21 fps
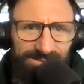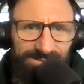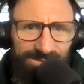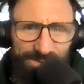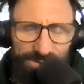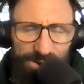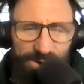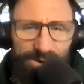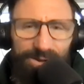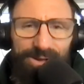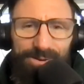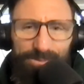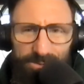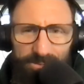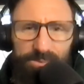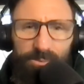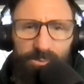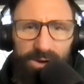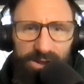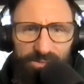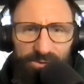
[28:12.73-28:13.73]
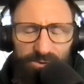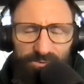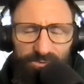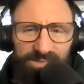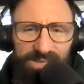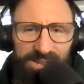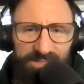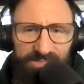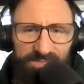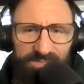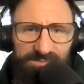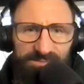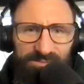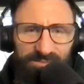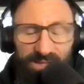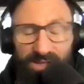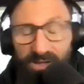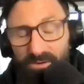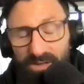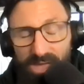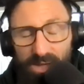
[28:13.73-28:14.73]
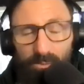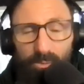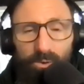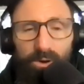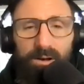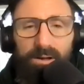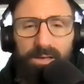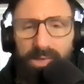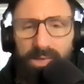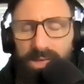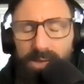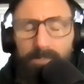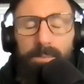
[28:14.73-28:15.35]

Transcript: It would be one of those kind of things. It's like, okay, well,